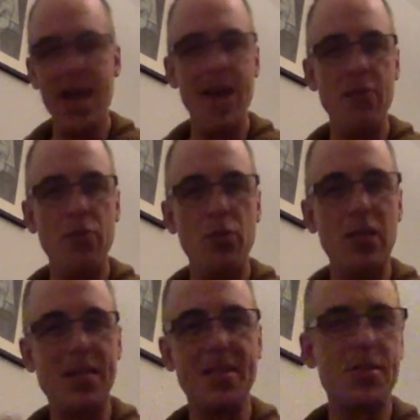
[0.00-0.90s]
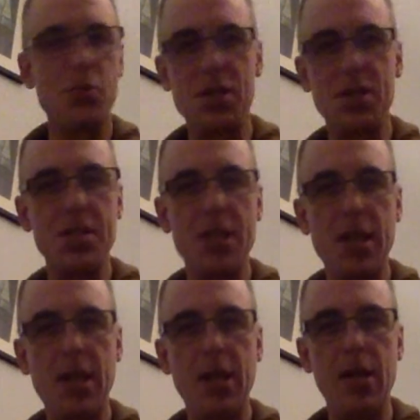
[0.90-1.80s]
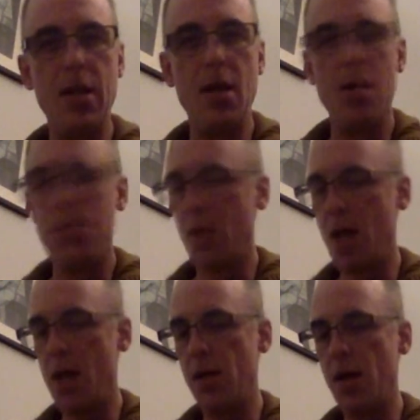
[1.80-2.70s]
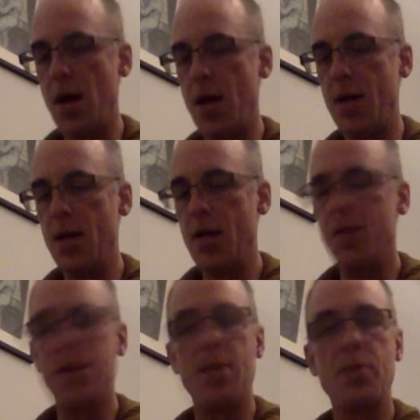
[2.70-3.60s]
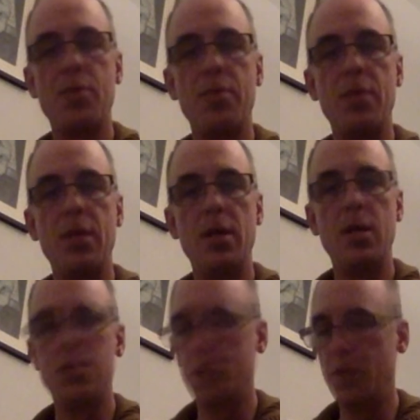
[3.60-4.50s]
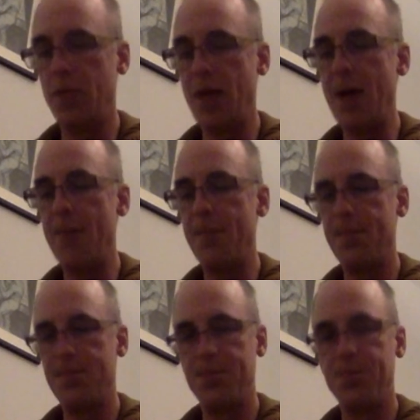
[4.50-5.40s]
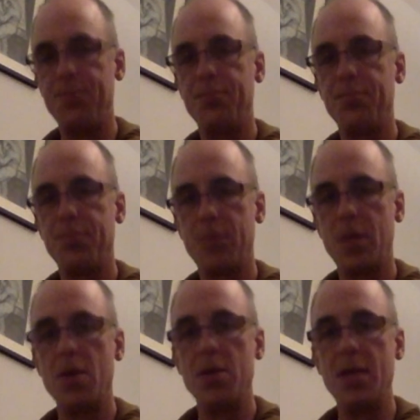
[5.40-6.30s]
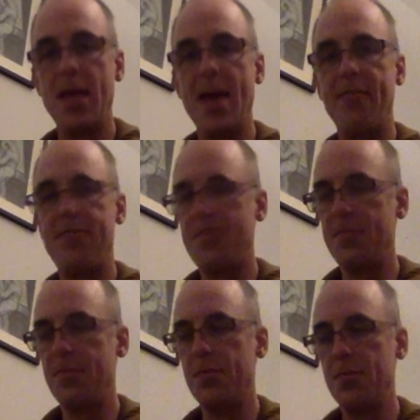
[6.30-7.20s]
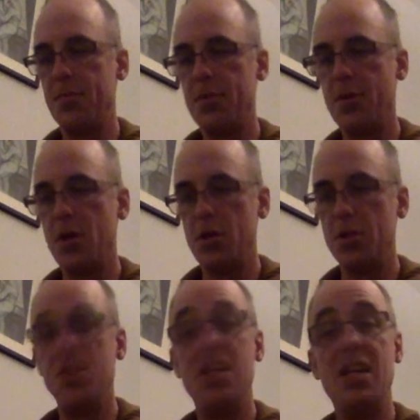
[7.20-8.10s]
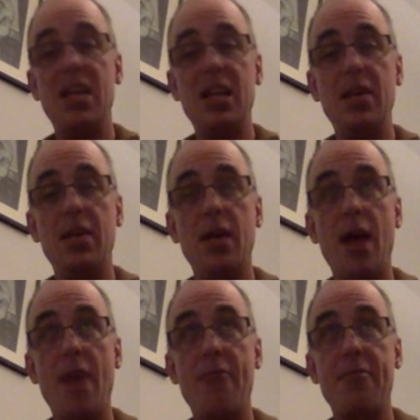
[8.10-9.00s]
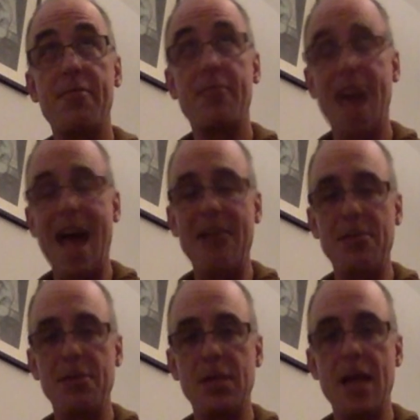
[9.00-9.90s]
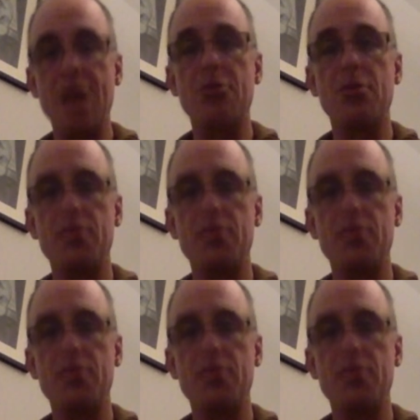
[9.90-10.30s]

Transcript: And we get this sort of slinky melodic line that comes from the G flat to the F to the E, F flat or E natural